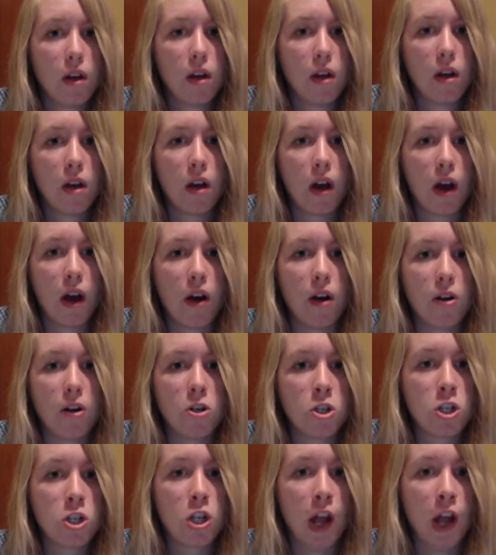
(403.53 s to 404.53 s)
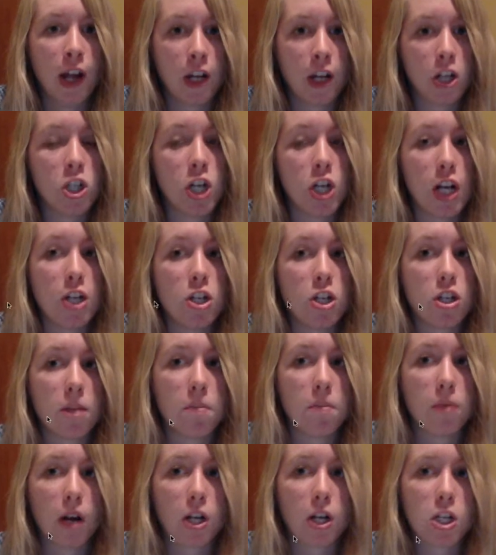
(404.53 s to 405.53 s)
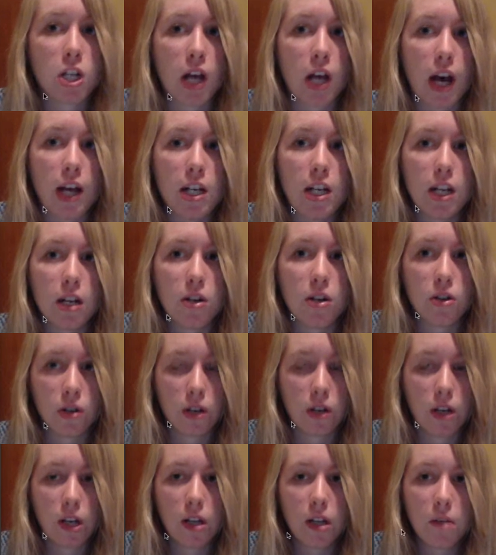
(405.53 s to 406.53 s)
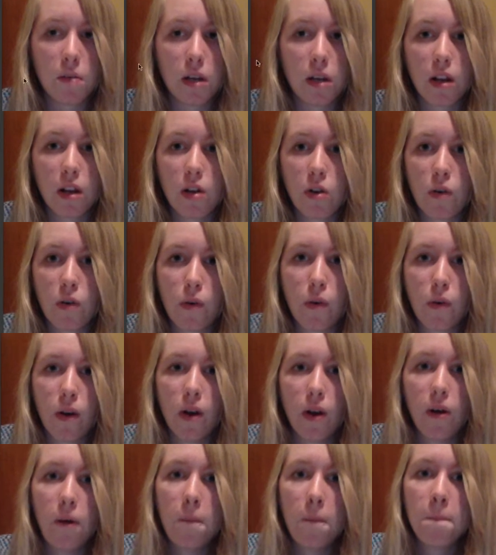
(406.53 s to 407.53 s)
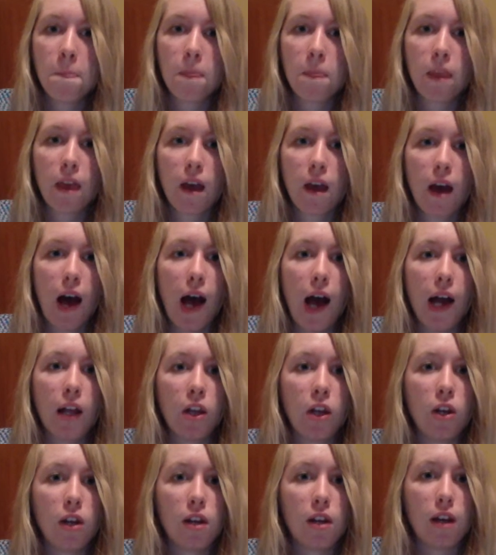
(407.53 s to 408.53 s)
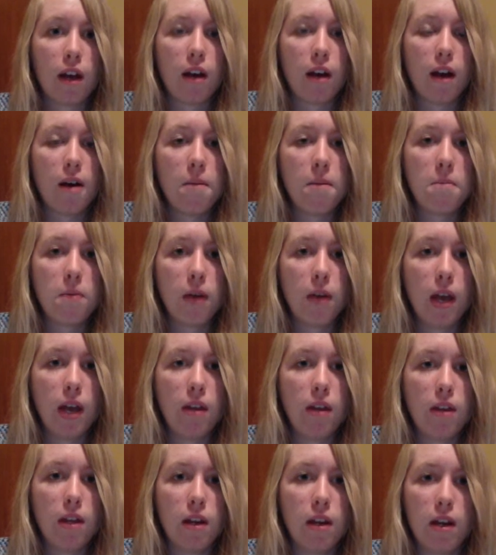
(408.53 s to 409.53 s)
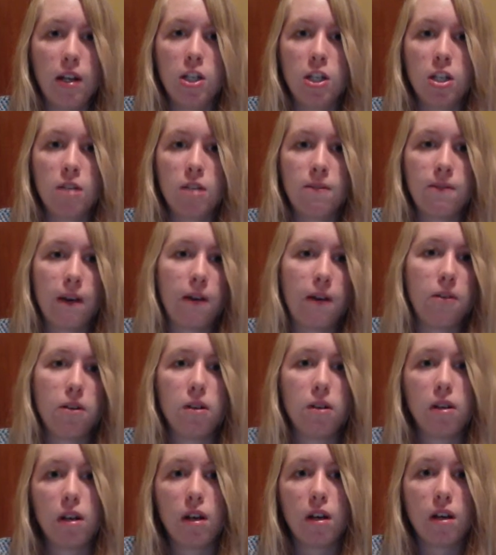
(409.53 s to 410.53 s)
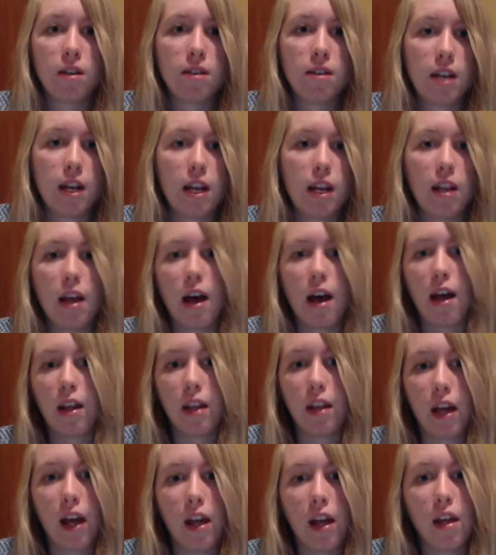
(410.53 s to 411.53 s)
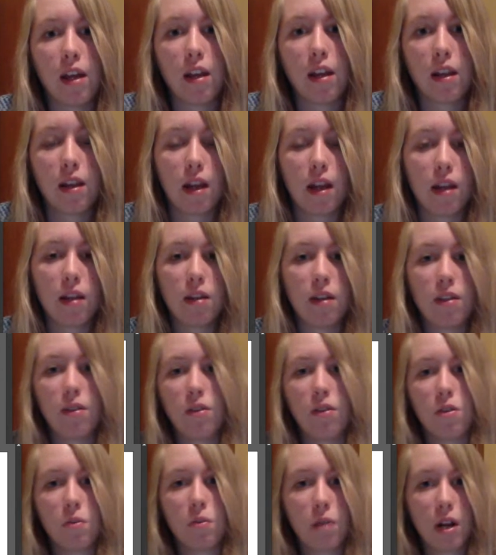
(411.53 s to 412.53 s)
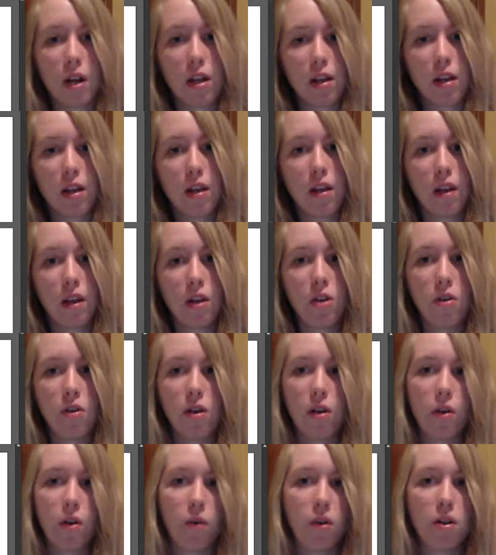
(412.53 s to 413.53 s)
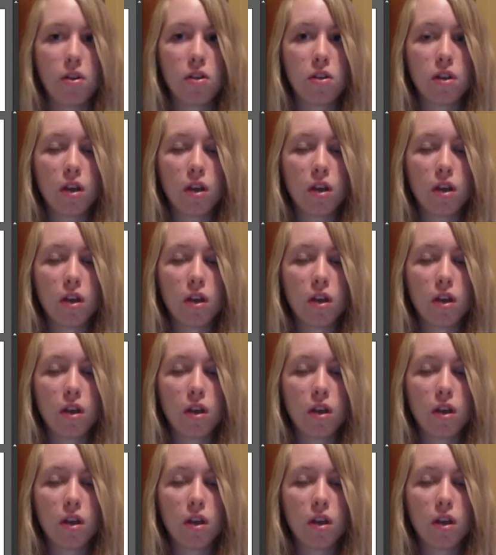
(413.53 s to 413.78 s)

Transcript: I don't know, to change the brush that I did earlier in the beginning of the tutorial, I looked that up and then I just found a setting that I like that suits what I like, and you can always